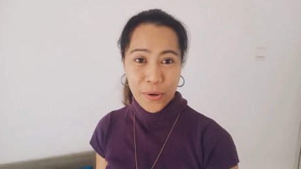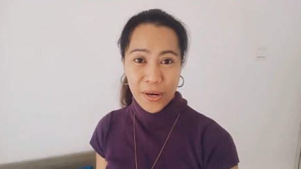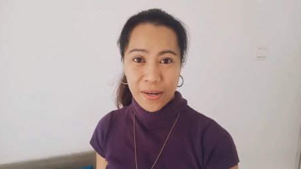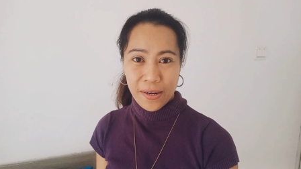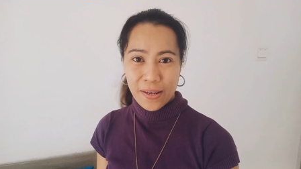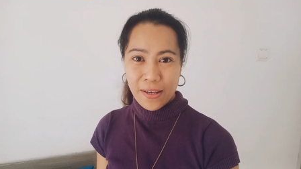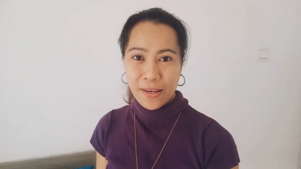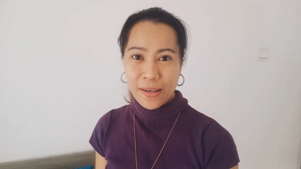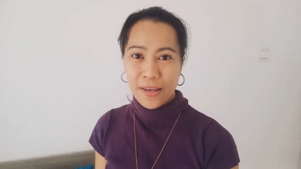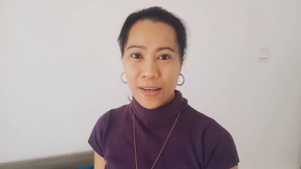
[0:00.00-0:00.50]

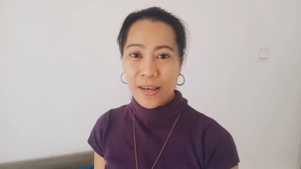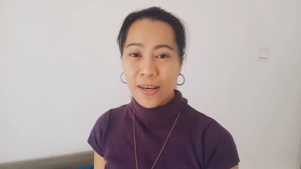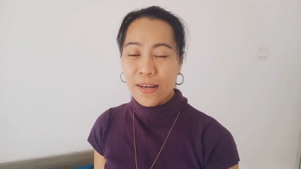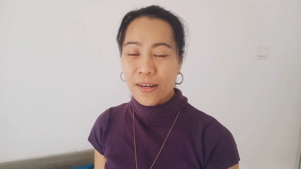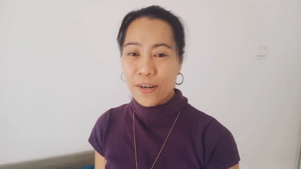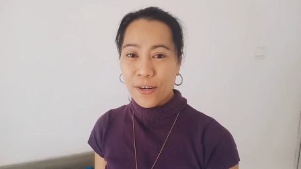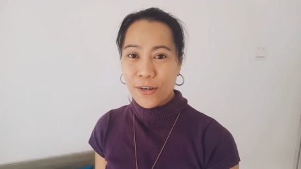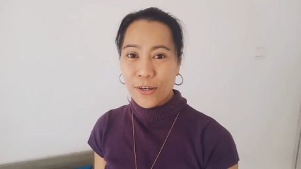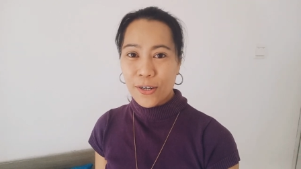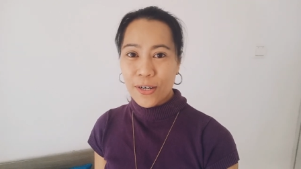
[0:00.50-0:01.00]
ready
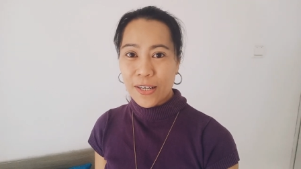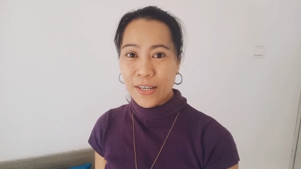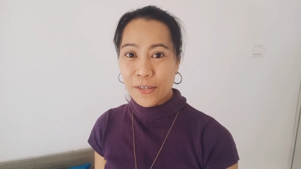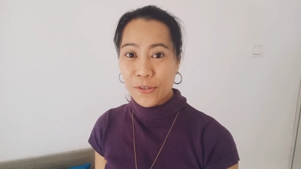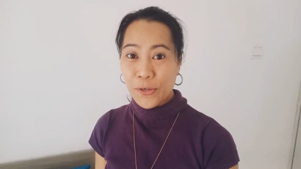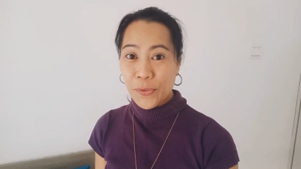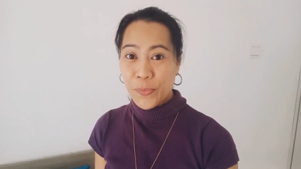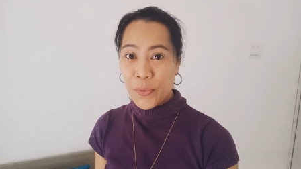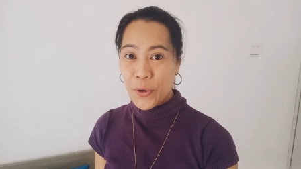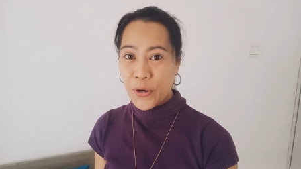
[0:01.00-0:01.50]
early
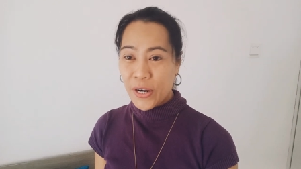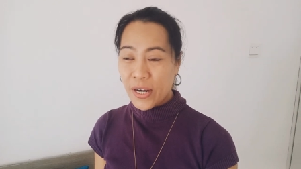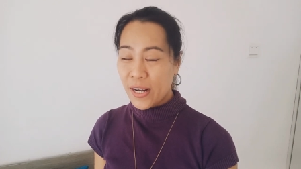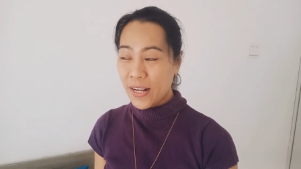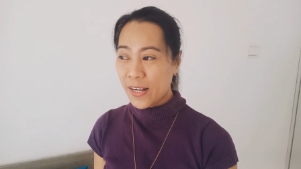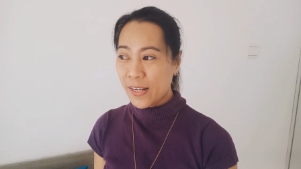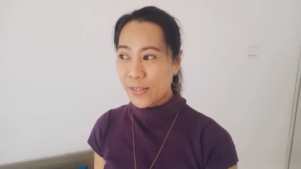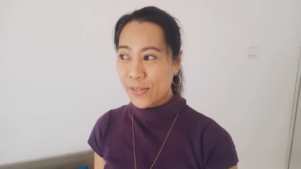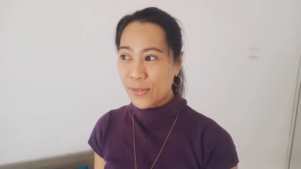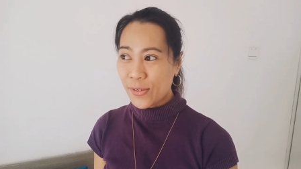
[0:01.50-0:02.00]
in the
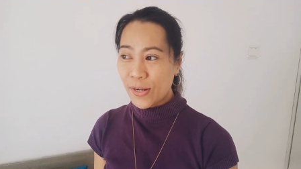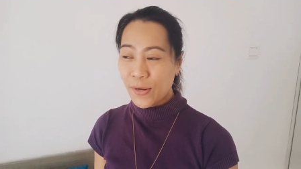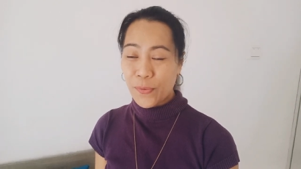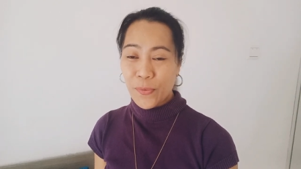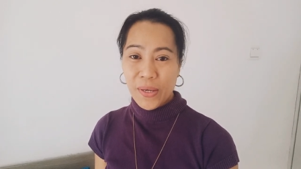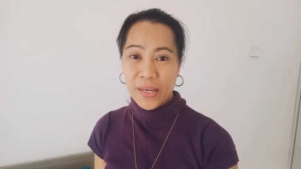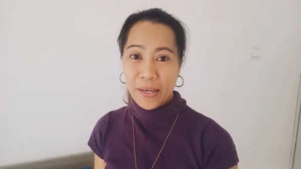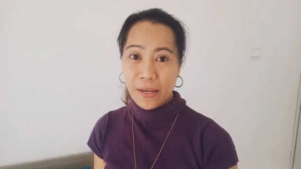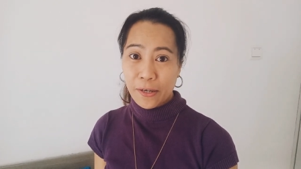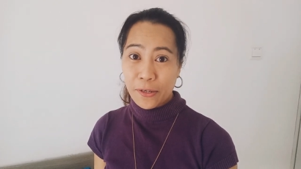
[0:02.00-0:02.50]
morning so that
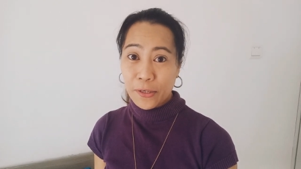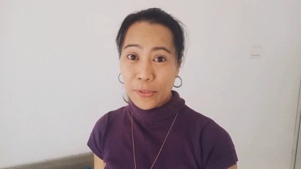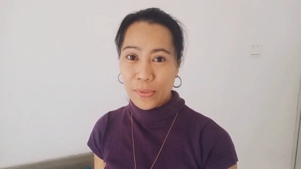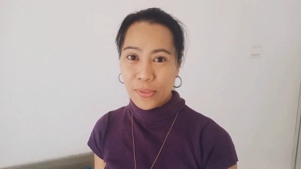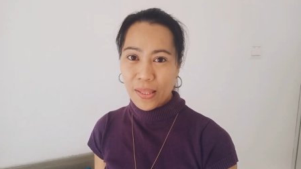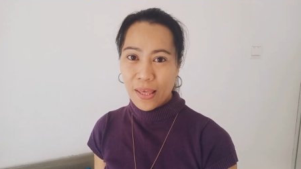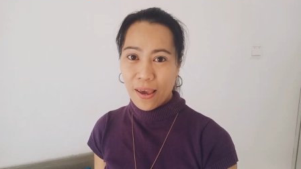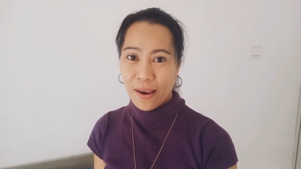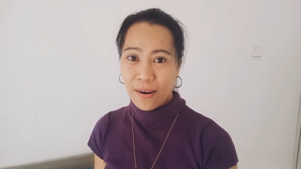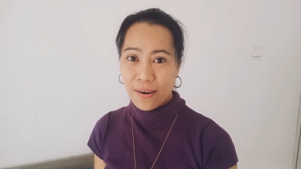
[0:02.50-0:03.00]
we can go
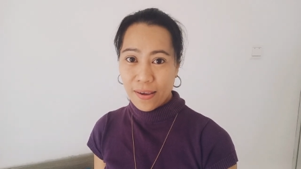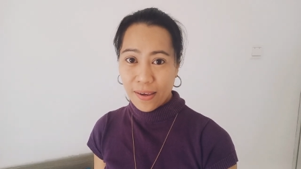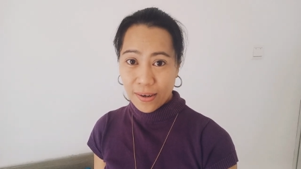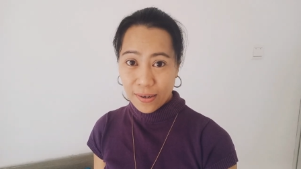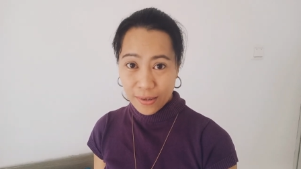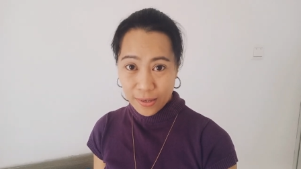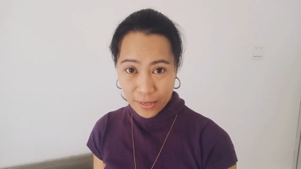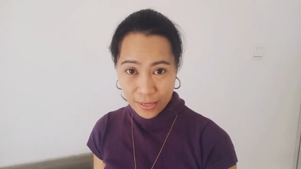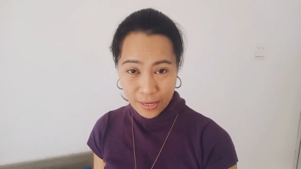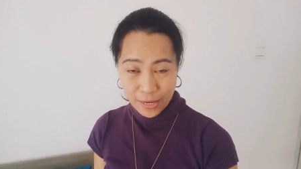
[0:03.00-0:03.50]
there
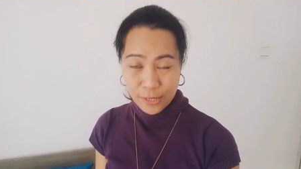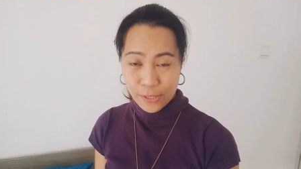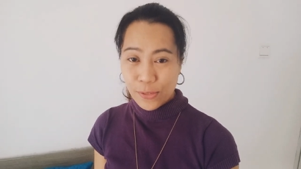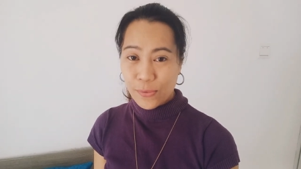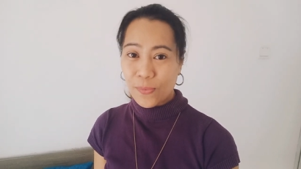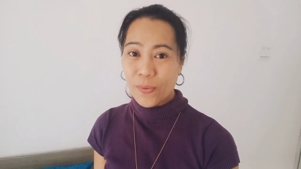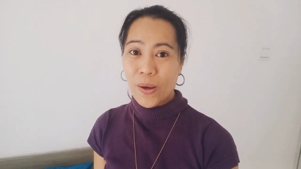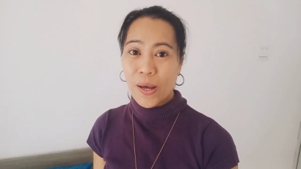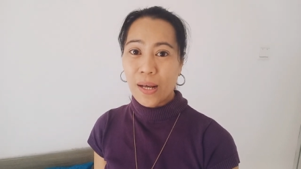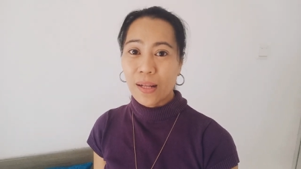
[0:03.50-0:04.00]
early as
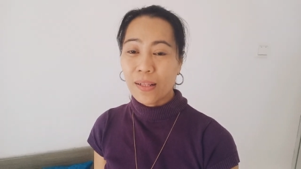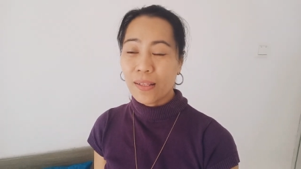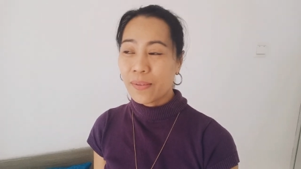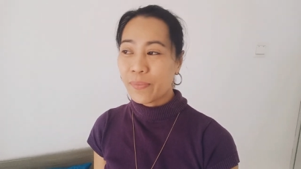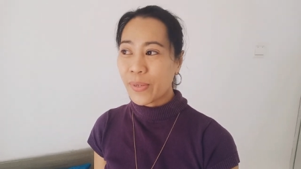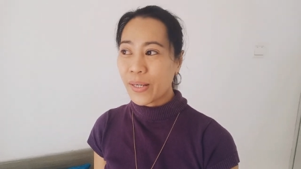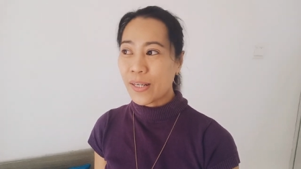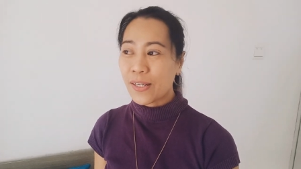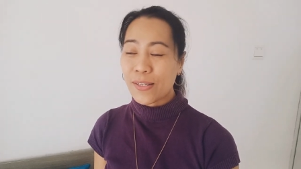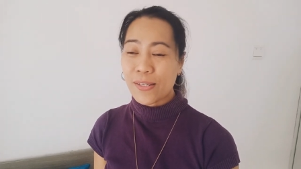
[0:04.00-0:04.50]
well
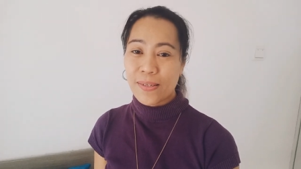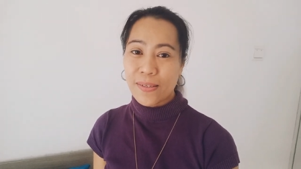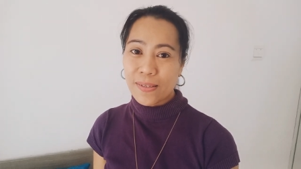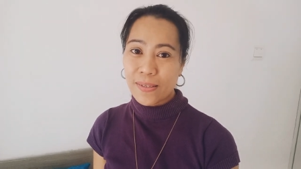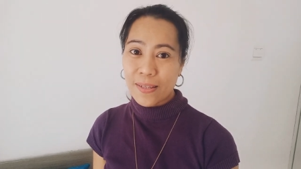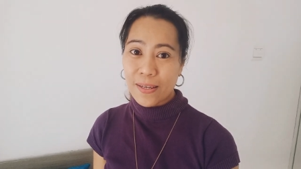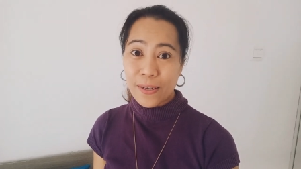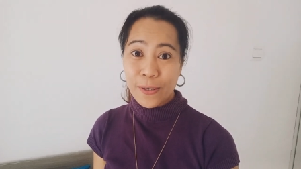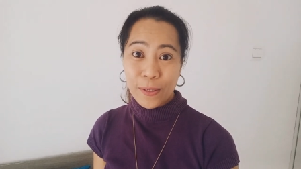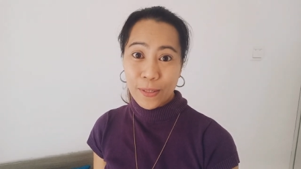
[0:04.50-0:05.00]
because
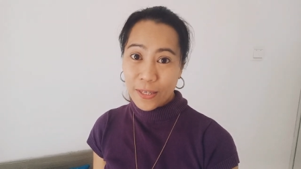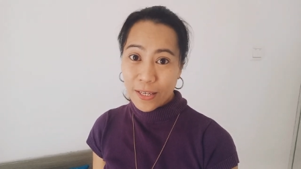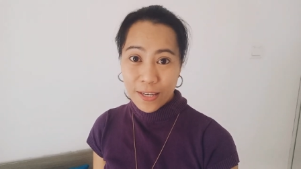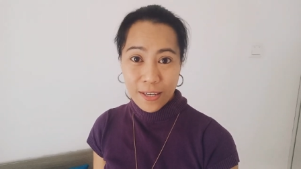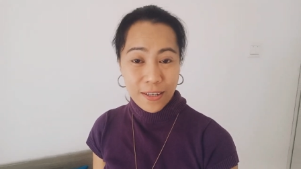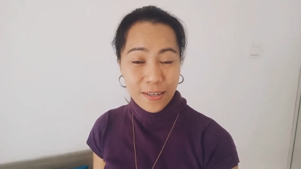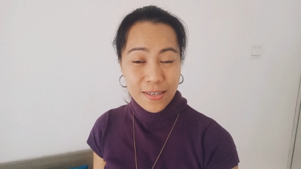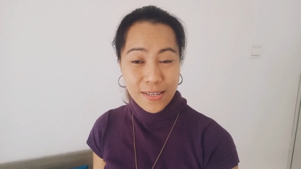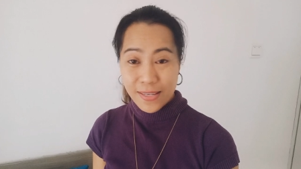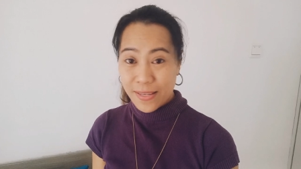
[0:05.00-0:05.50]
the
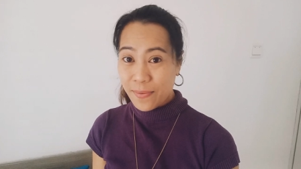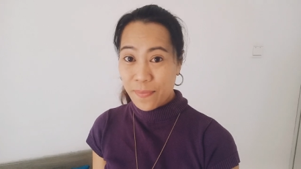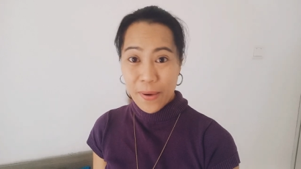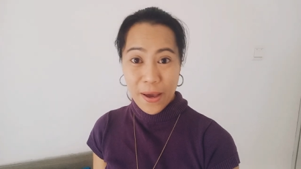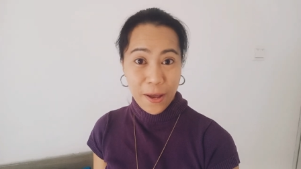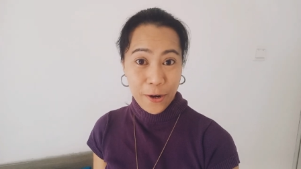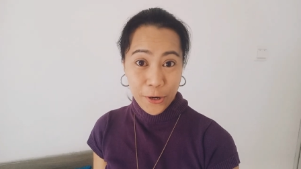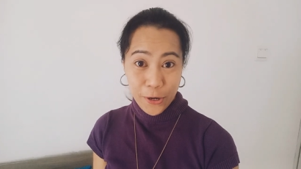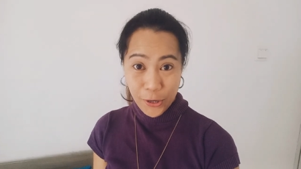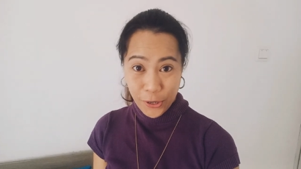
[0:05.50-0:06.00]
earlier is the
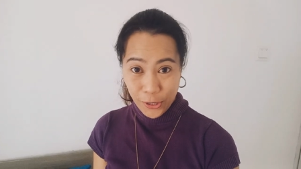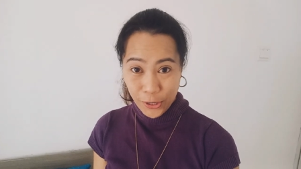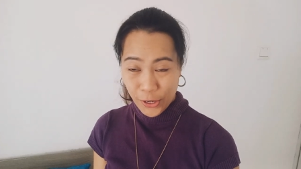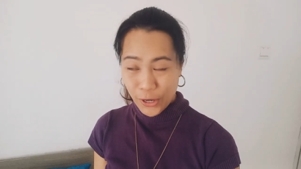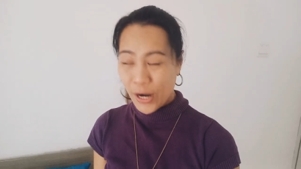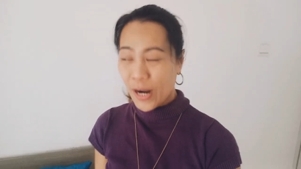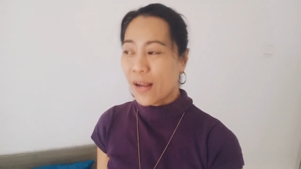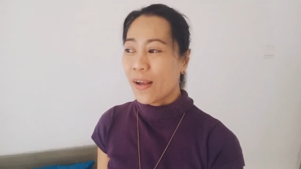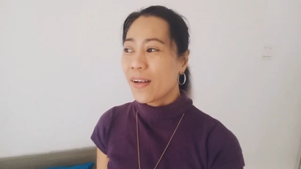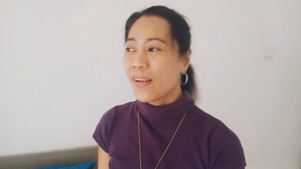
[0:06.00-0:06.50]
better
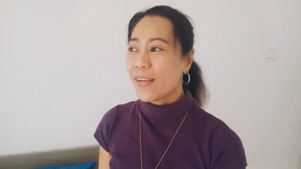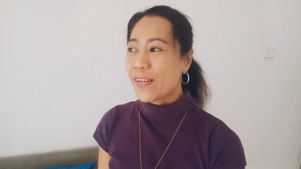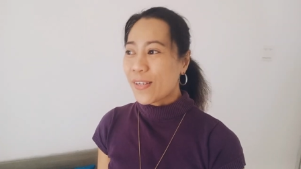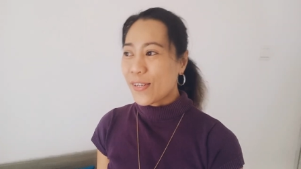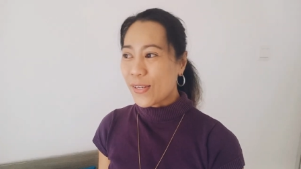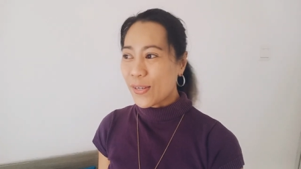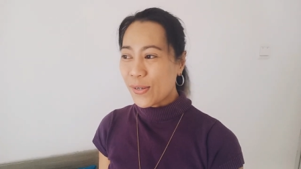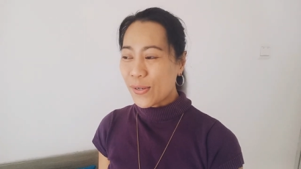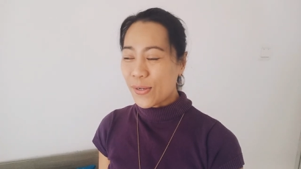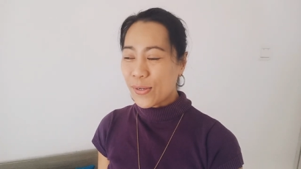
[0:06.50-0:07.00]

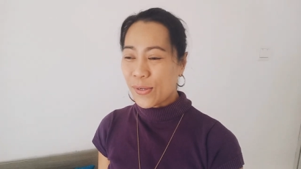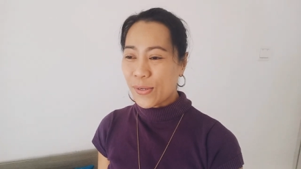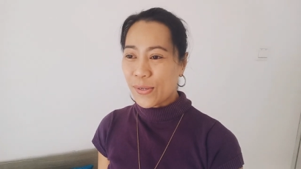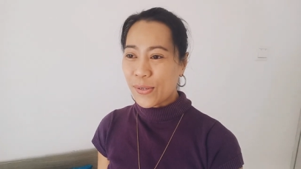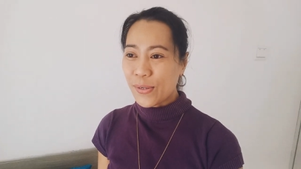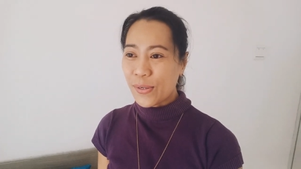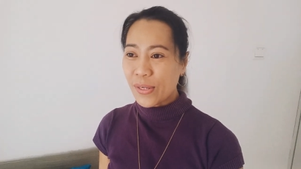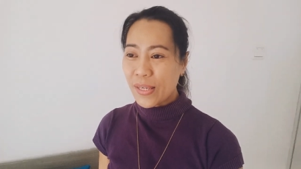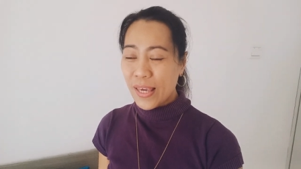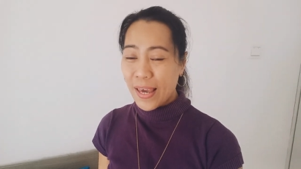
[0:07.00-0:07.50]

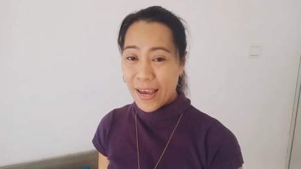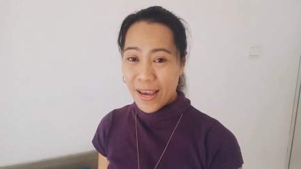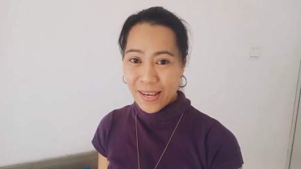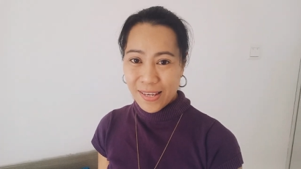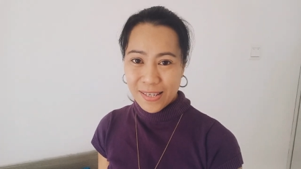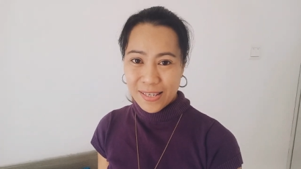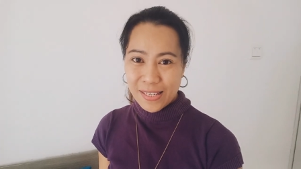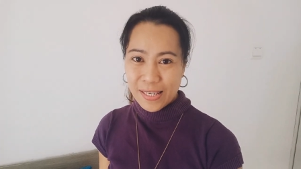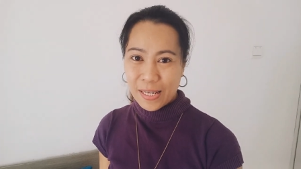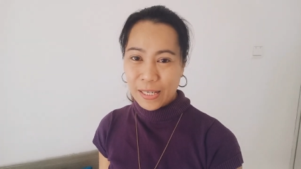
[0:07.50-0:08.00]
so
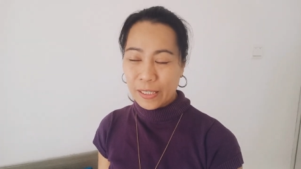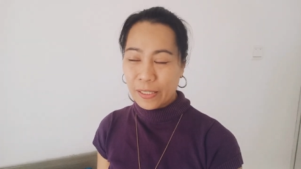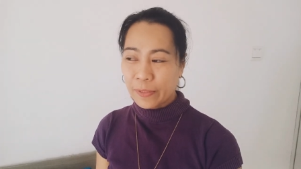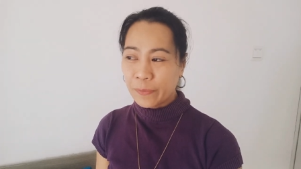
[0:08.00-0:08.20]
yes